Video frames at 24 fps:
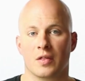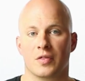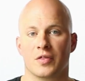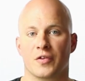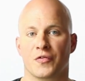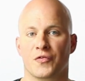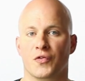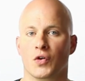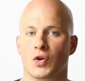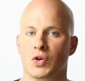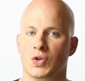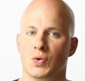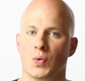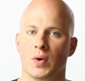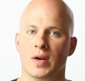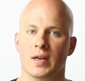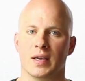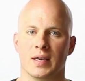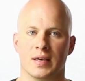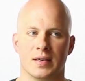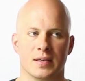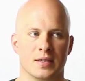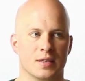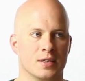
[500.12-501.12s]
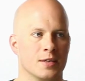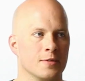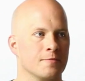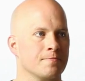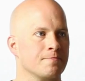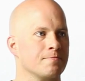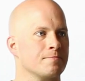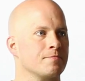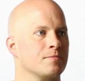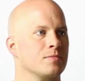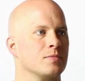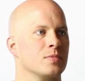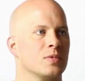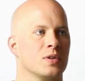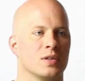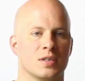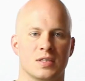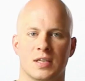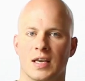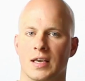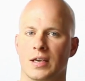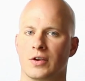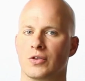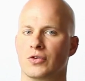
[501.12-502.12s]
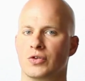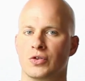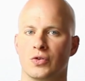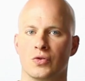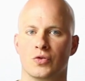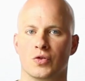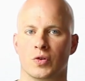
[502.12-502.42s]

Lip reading: The first one is take your 2